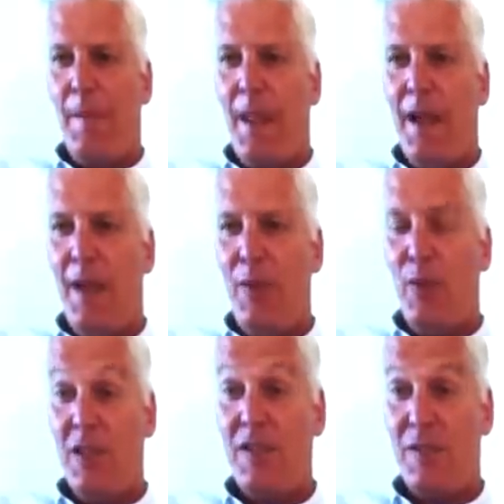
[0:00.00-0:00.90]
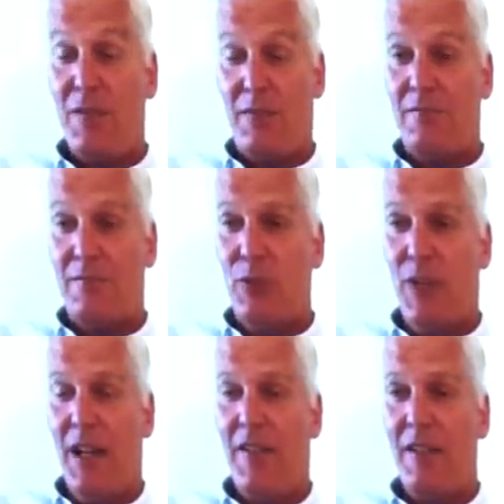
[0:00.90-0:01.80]
which is
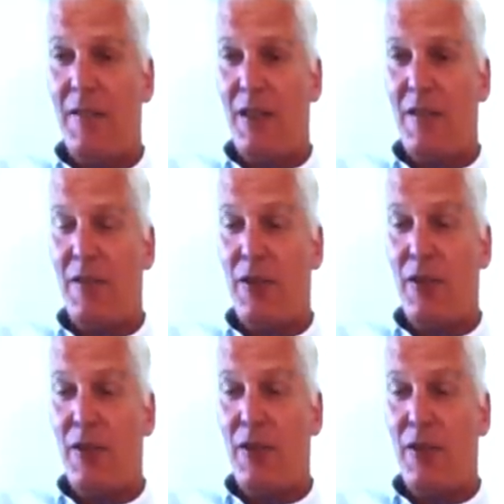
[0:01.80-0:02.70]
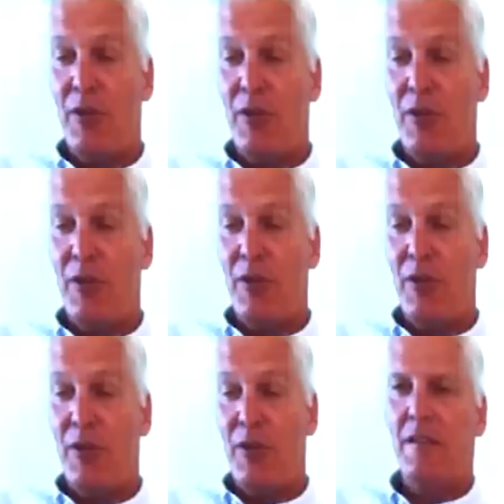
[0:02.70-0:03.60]
really the brain of the
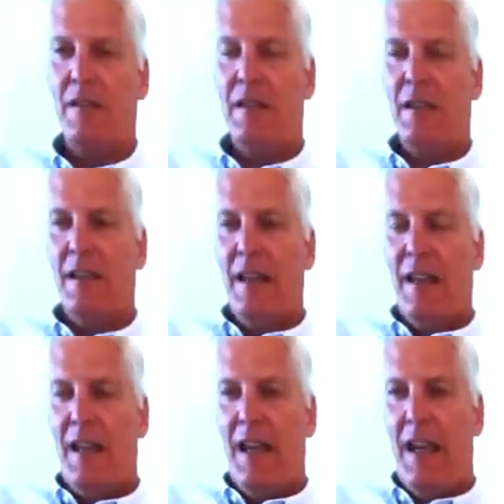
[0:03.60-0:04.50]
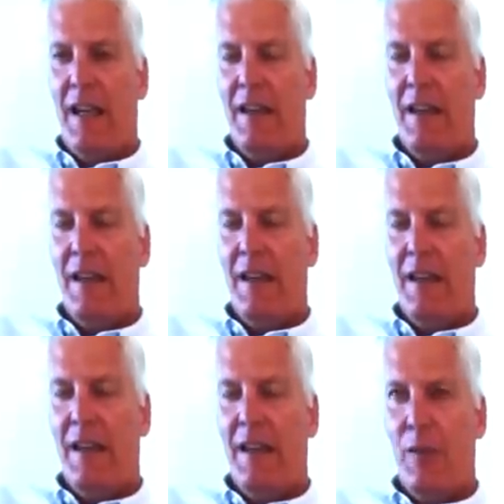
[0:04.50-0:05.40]
plant. And
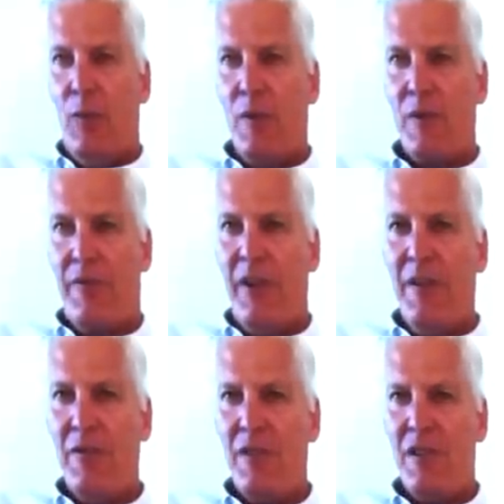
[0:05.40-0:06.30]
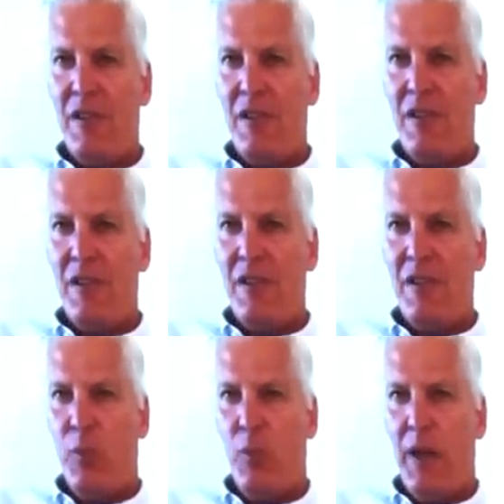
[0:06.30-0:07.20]
what was very interesting is
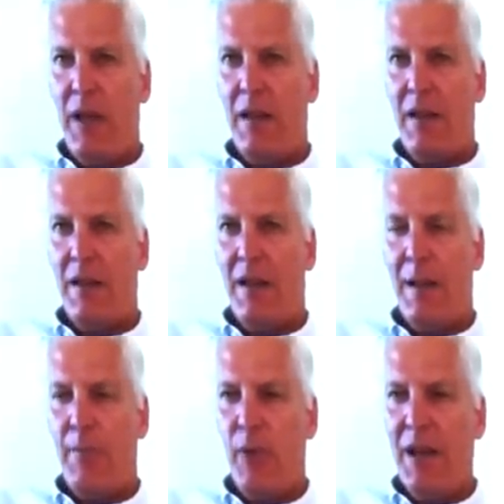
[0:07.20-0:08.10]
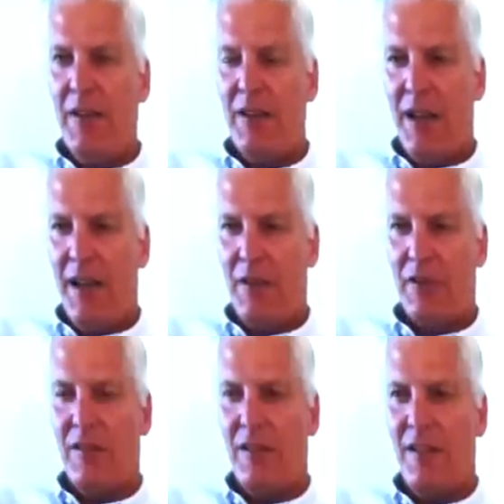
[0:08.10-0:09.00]
that when I pointed
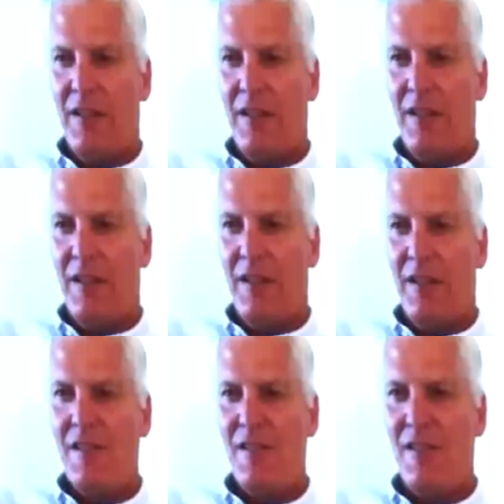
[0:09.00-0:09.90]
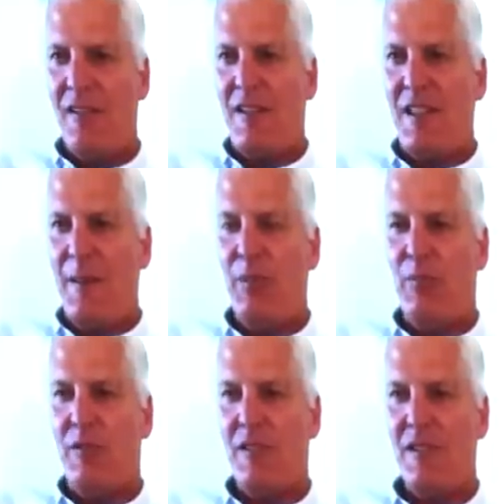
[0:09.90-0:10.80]
out that, you know, this is not acceptable,
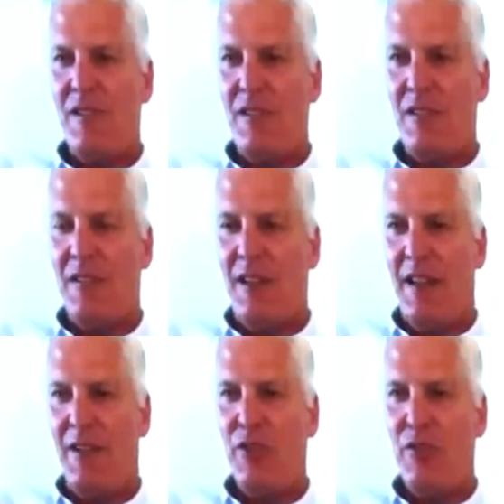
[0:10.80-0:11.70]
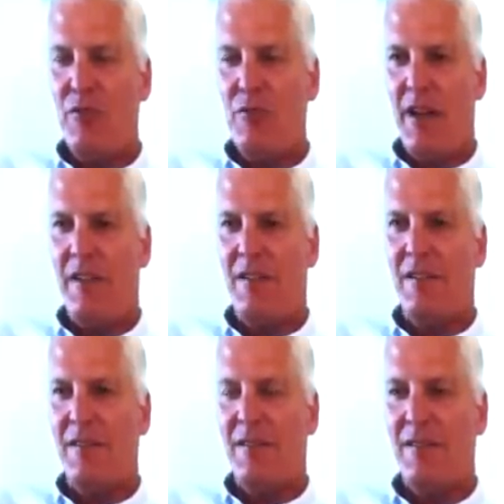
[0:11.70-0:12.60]
this is not how you run
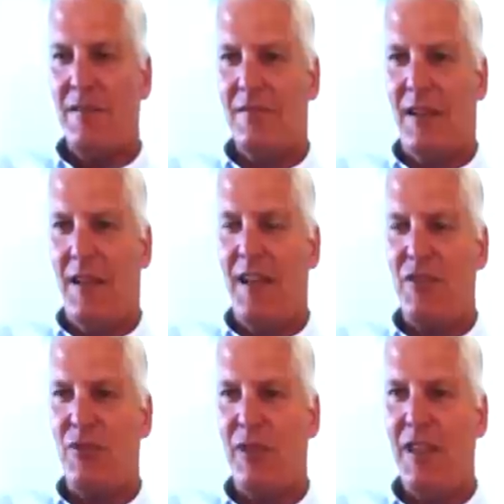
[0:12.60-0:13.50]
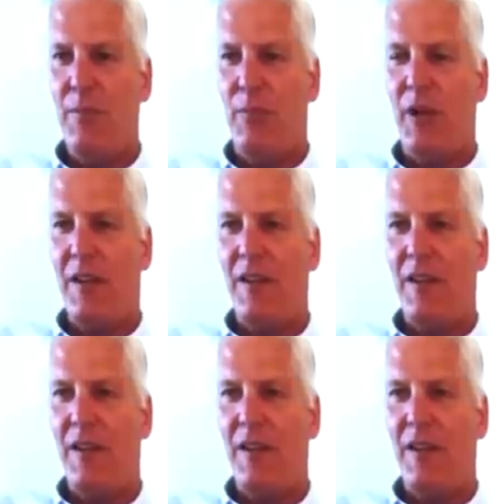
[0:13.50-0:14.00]
a national key point,